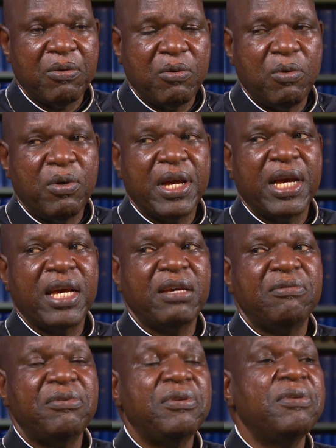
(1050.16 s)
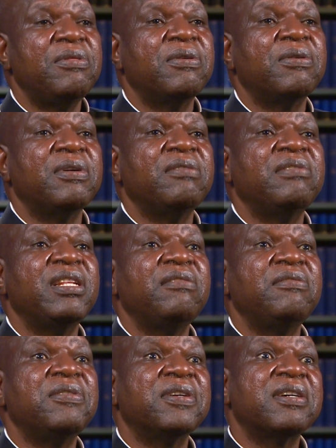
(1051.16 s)
where if you know, even
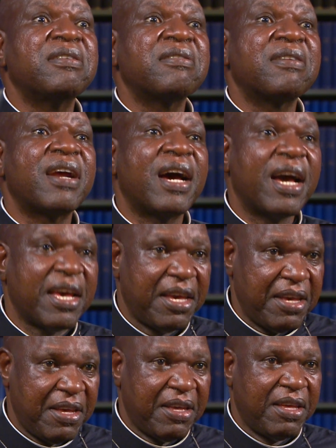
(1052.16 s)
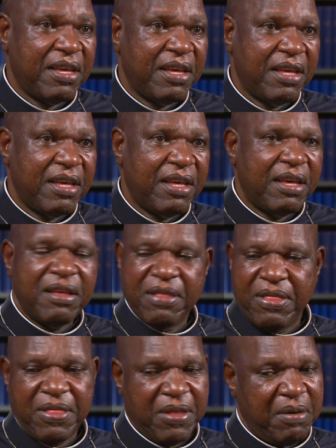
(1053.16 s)
if you cry,
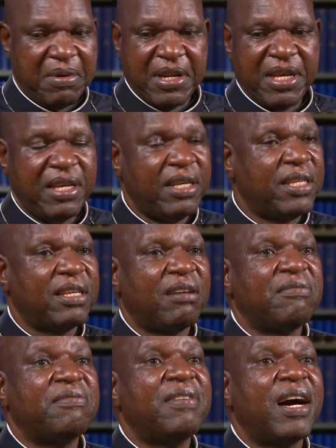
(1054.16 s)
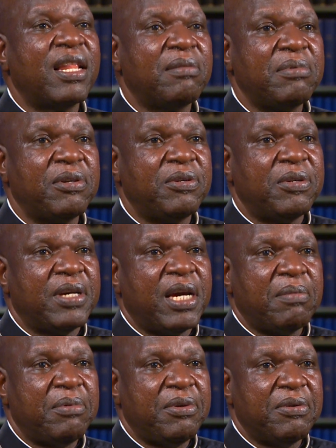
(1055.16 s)
nobody is available to
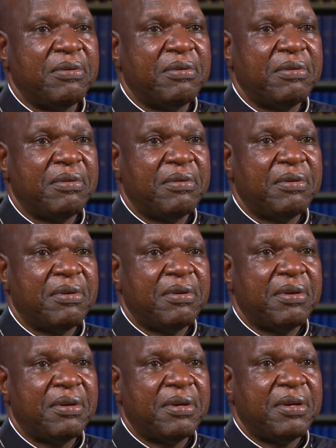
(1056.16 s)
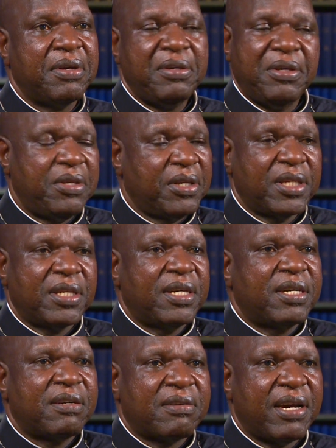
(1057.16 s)
help you. You just
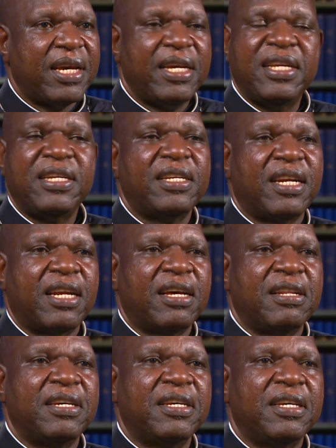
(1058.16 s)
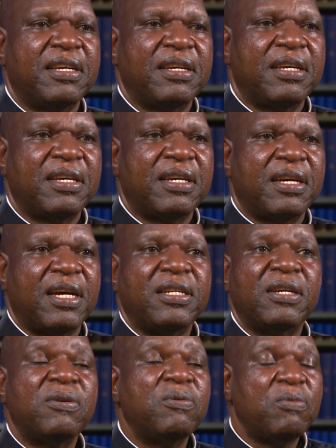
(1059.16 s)
cry internally and
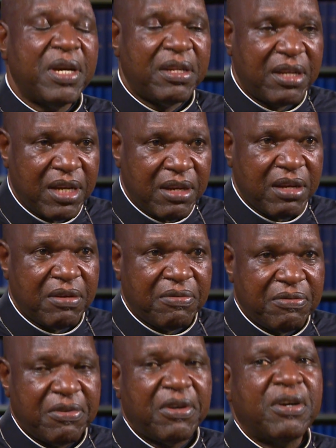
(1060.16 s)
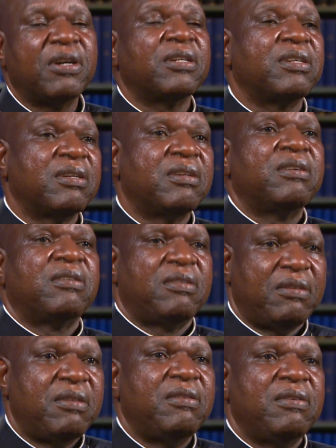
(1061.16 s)
then wait for God
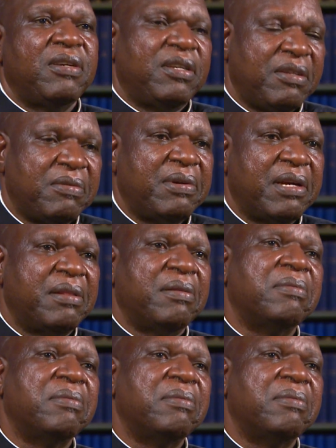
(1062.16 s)
to do His will.